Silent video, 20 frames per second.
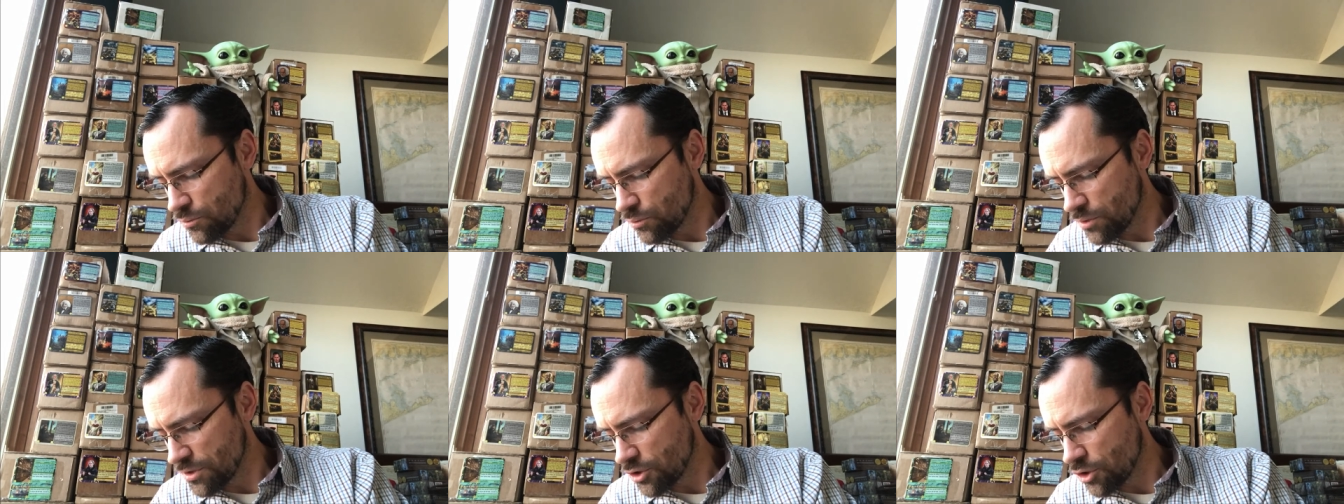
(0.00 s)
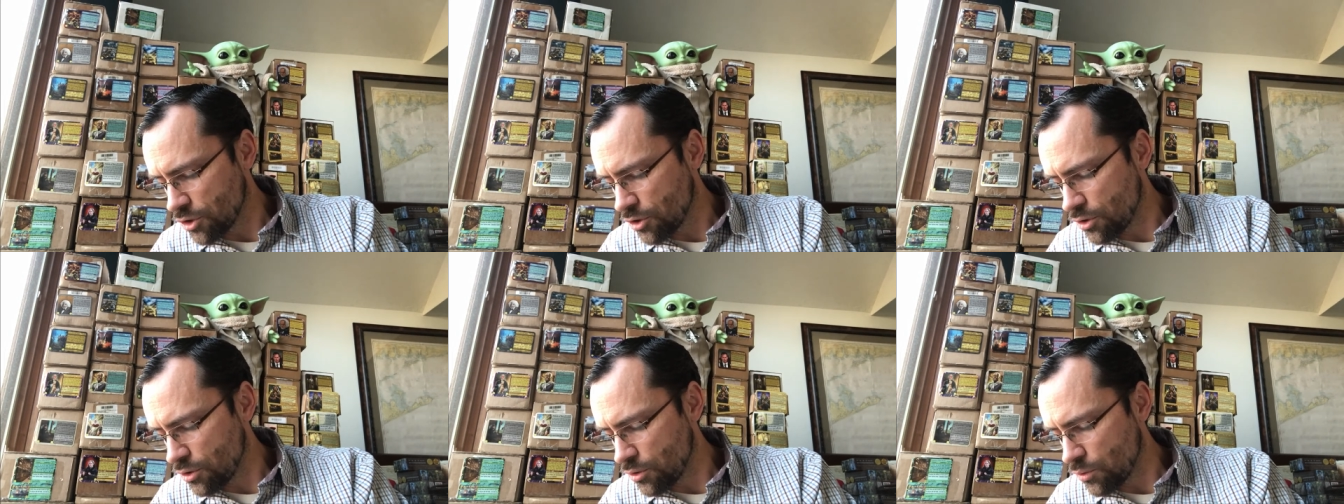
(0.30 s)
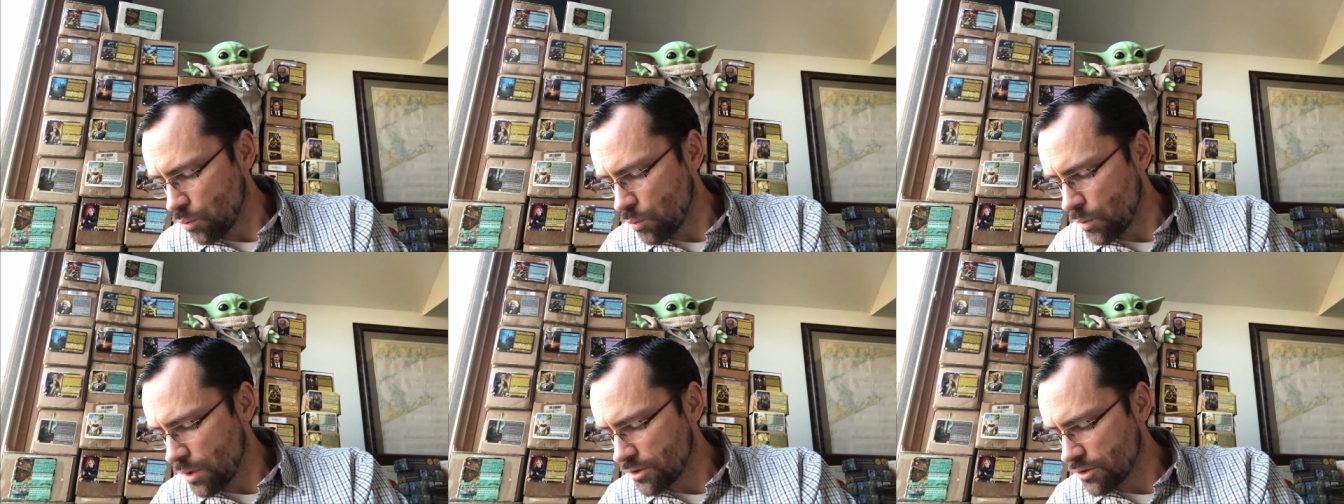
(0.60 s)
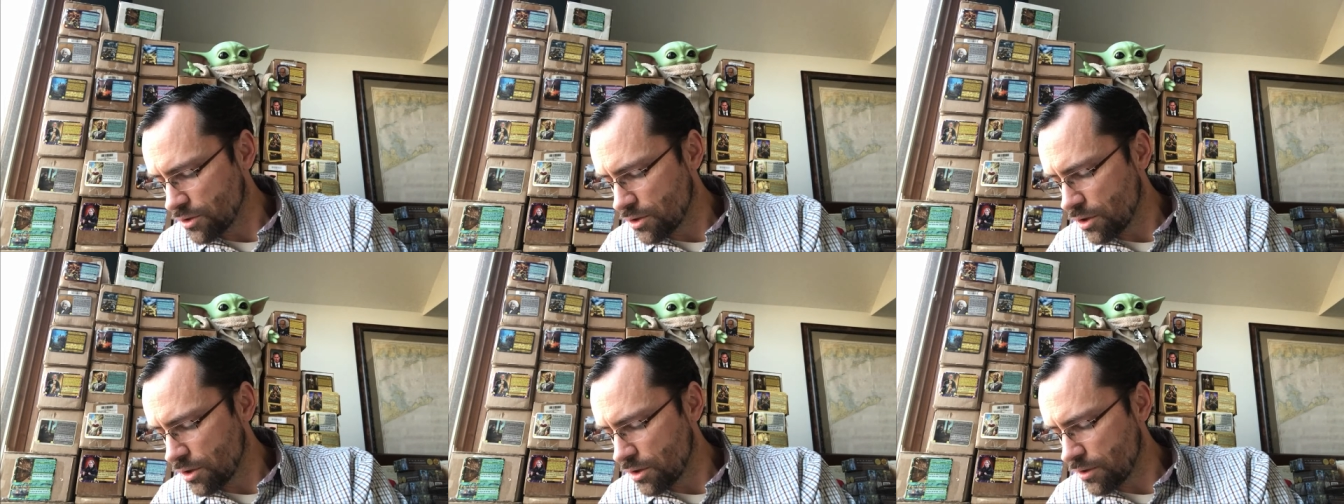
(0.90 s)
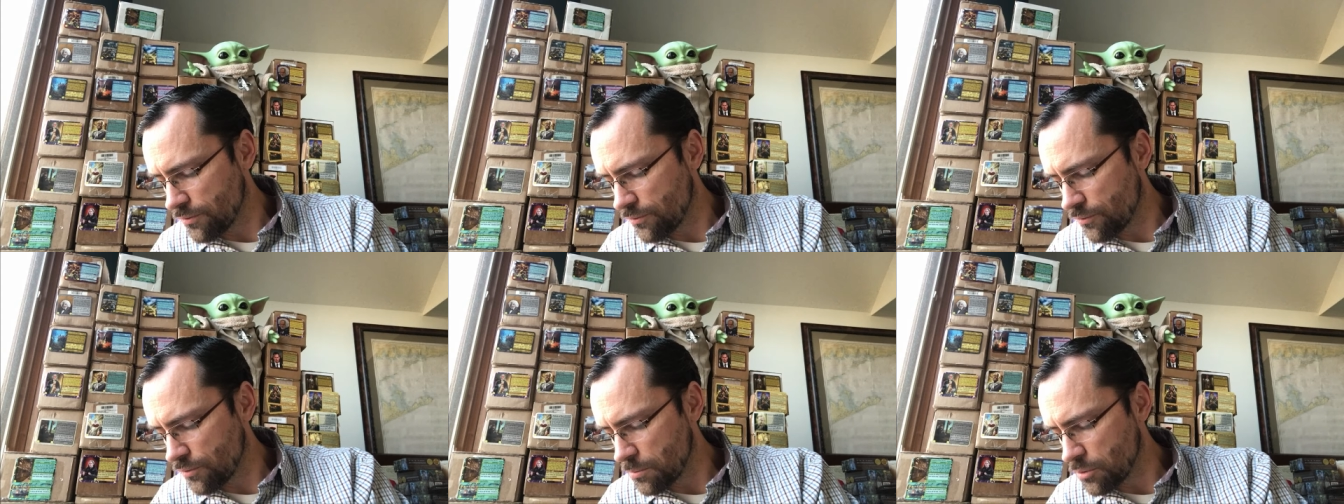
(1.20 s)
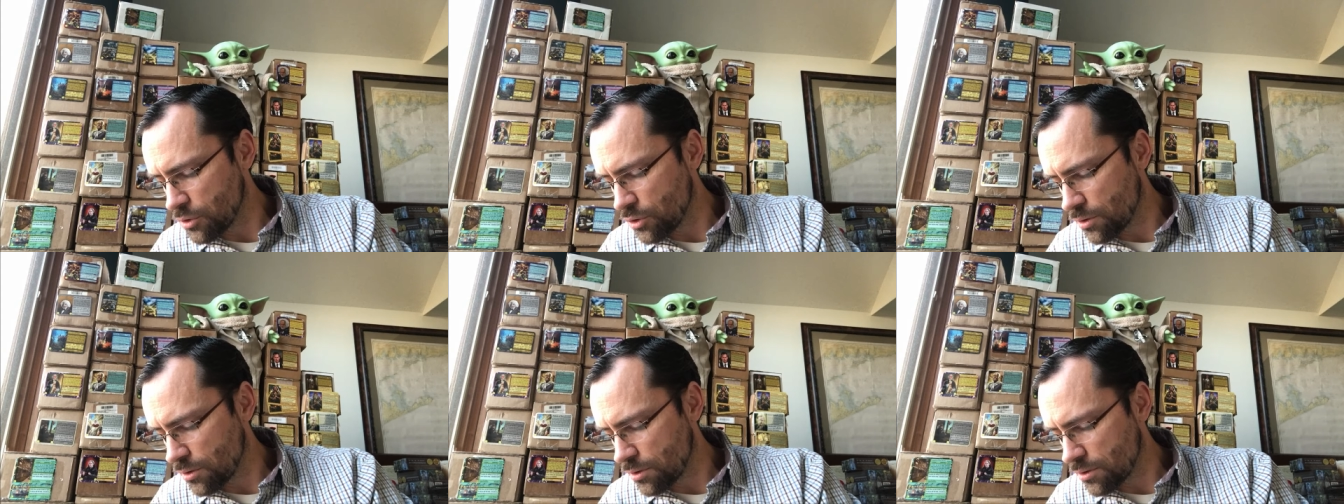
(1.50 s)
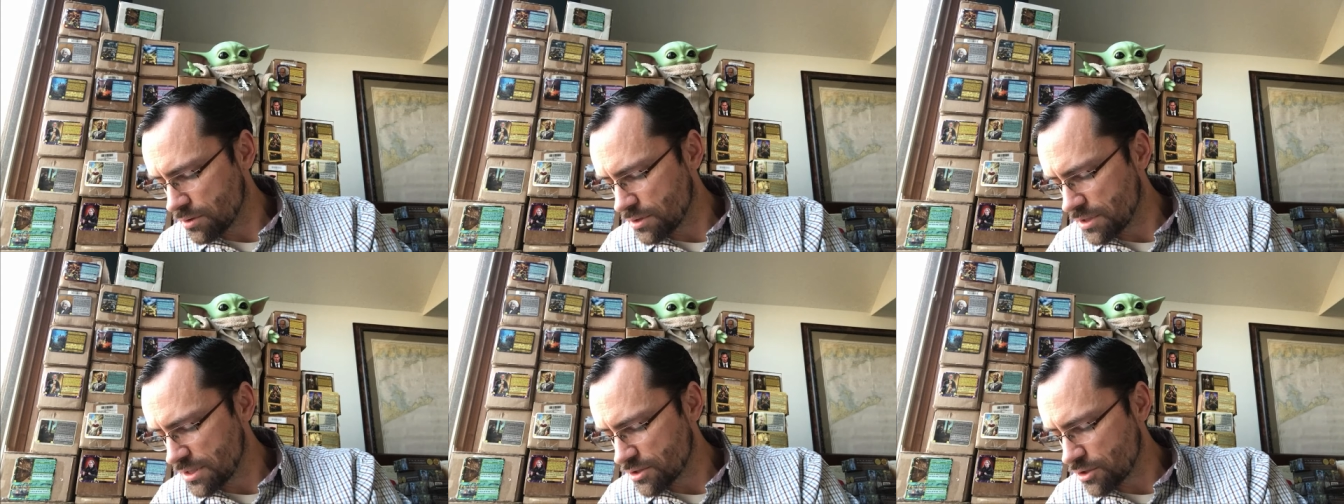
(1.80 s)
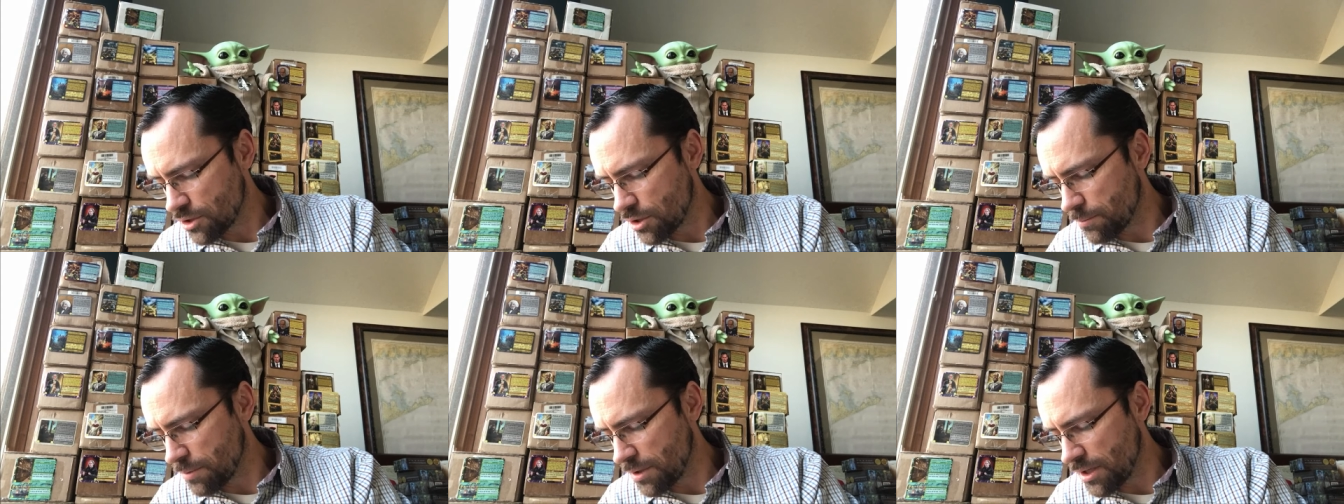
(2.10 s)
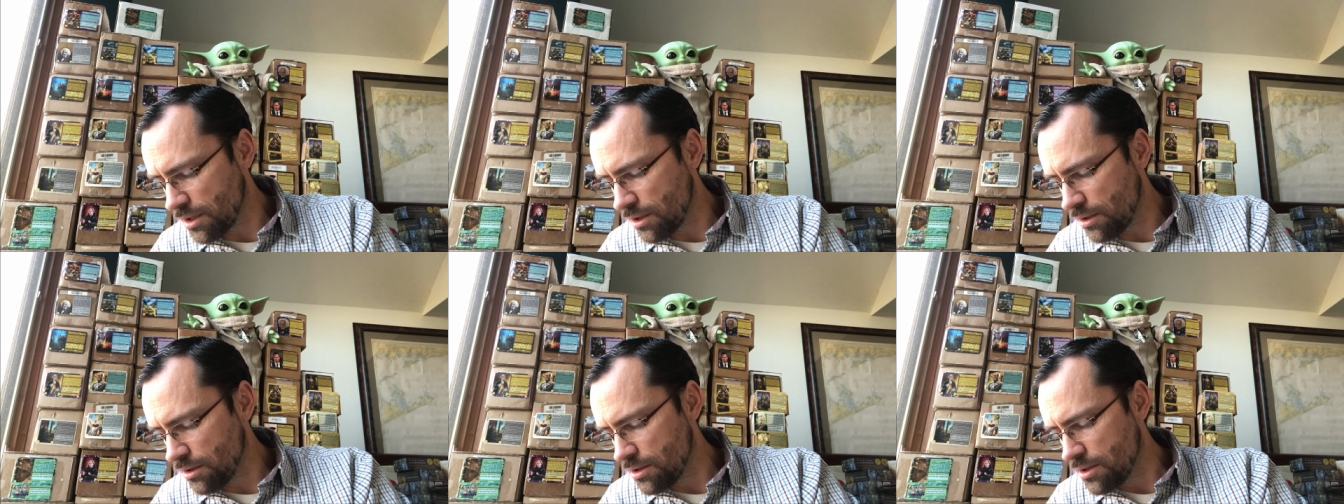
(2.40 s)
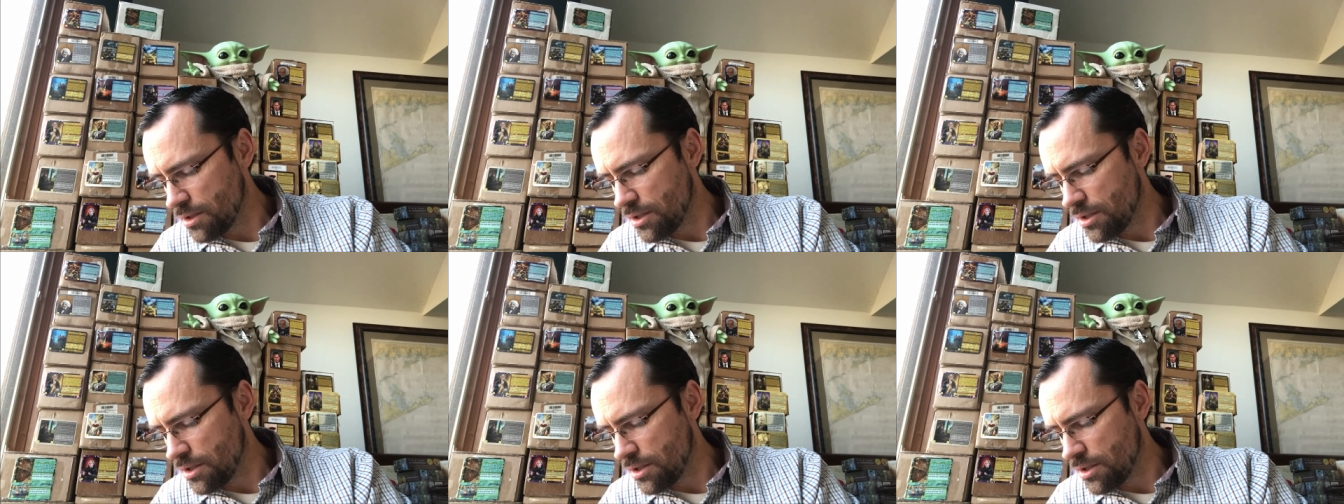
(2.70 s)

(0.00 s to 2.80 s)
return one card from your discard pile